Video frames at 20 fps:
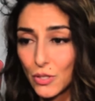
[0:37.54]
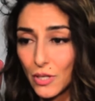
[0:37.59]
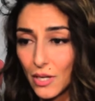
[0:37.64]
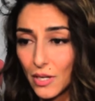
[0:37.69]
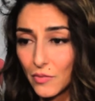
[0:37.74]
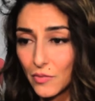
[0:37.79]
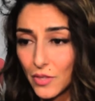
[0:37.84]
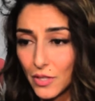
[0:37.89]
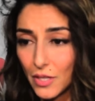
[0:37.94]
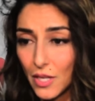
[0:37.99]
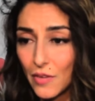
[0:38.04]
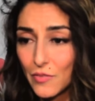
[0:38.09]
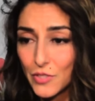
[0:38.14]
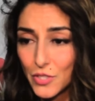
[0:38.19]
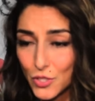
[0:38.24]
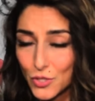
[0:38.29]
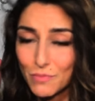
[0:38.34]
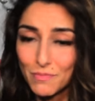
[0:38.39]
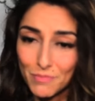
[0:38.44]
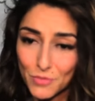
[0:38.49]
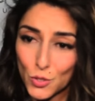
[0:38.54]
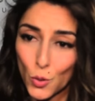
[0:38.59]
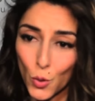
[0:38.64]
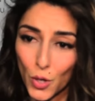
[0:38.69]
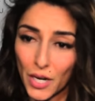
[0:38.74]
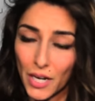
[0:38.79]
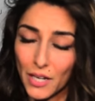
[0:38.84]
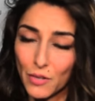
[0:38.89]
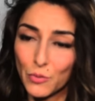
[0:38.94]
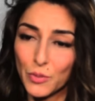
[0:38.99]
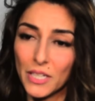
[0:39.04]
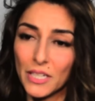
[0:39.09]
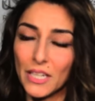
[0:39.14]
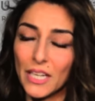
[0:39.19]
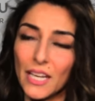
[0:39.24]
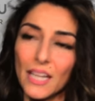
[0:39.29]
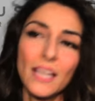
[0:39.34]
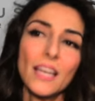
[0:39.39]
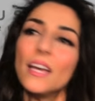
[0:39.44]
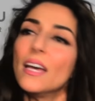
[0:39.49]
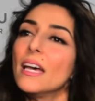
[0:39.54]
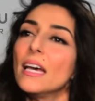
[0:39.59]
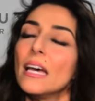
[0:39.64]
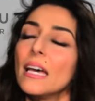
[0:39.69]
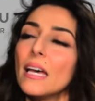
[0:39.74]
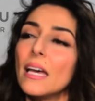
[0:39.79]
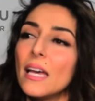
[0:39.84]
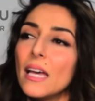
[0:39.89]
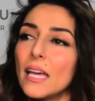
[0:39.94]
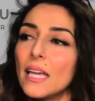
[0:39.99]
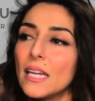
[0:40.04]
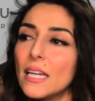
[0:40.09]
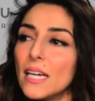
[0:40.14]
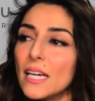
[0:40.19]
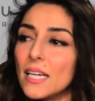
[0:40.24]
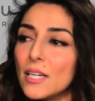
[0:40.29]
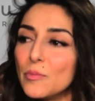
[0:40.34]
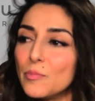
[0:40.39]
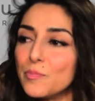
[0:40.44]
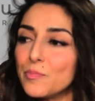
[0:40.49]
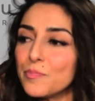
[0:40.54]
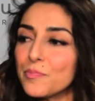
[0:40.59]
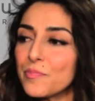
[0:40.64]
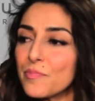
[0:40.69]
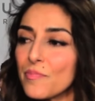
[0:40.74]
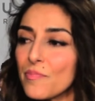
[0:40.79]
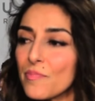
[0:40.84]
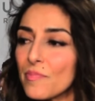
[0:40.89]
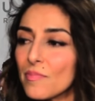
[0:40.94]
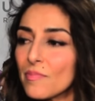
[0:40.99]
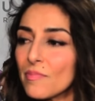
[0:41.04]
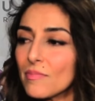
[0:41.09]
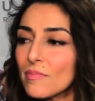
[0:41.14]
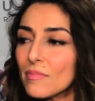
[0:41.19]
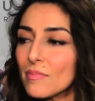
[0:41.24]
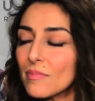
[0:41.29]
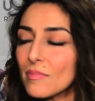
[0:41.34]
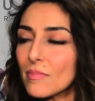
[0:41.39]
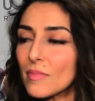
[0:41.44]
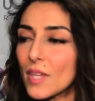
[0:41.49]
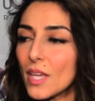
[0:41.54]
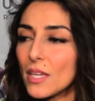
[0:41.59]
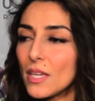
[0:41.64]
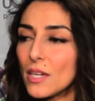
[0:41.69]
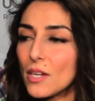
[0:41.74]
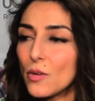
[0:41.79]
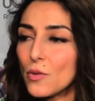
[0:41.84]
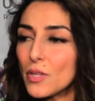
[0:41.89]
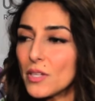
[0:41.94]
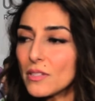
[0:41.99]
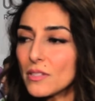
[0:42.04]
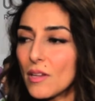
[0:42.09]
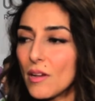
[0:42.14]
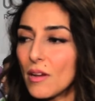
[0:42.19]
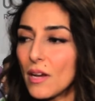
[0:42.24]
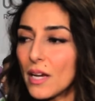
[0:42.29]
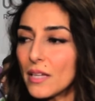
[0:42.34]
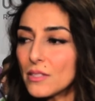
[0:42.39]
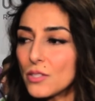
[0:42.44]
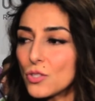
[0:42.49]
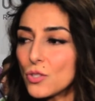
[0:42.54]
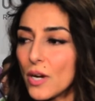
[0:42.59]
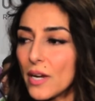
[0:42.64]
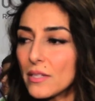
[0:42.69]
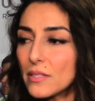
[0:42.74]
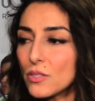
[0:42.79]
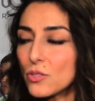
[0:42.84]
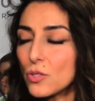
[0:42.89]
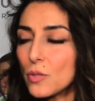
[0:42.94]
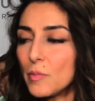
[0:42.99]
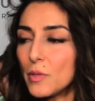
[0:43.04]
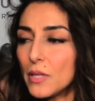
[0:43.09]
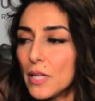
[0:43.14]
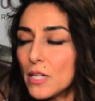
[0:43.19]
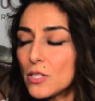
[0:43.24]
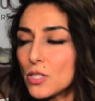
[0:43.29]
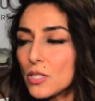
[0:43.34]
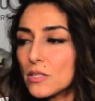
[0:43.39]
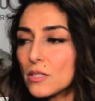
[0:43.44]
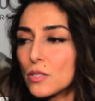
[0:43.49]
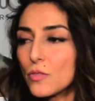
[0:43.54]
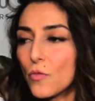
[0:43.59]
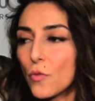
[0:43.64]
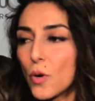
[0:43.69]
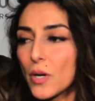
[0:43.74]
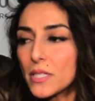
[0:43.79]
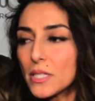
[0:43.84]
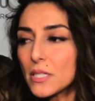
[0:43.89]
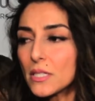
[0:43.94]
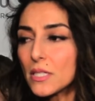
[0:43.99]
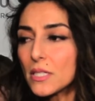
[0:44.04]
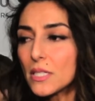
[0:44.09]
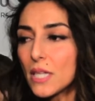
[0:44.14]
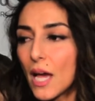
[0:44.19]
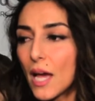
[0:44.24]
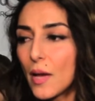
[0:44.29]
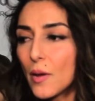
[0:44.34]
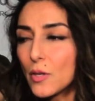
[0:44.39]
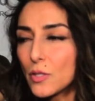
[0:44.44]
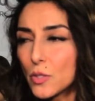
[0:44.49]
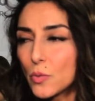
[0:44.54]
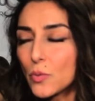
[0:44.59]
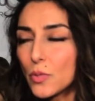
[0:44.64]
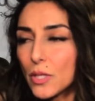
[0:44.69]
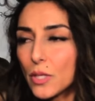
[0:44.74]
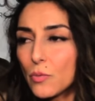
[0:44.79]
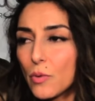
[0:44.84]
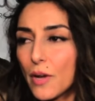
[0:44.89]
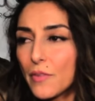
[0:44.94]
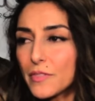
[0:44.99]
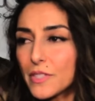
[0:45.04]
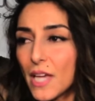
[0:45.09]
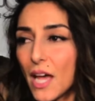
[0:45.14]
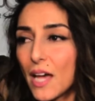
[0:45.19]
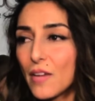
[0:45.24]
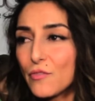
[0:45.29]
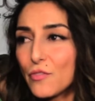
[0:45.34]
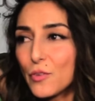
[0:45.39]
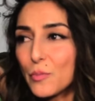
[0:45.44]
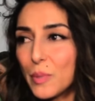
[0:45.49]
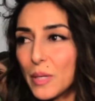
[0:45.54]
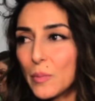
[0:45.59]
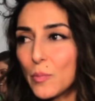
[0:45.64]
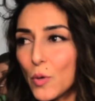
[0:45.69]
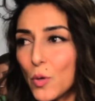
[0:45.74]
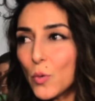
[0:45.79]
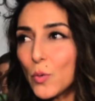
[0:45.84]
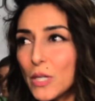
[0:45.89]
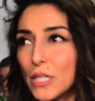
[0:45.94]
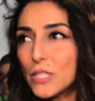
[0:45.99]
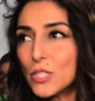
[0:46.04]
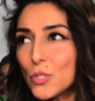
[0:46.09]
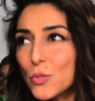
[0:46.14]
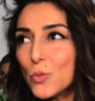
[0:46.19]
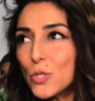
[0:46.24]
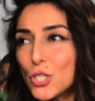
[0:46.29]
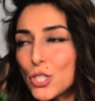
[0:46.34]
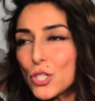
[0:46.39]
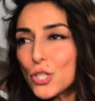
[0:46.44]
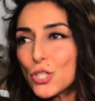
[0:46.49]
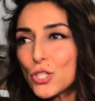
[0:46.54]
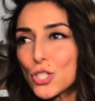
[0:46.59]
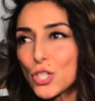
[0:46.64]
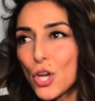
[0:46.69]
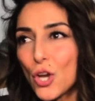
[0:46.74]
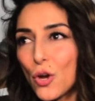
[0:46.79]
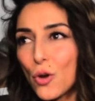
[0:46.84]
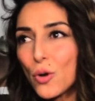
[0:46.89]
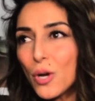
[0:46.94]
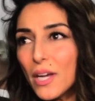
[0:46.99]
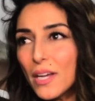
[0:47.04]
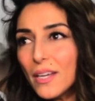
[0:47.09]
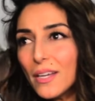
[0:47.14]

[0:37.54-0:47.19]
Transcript: of the love story, really. And um, you know, there's all kinds of trials and tribulations. Divorce is a time is a really rough time for people. We do we shoot the show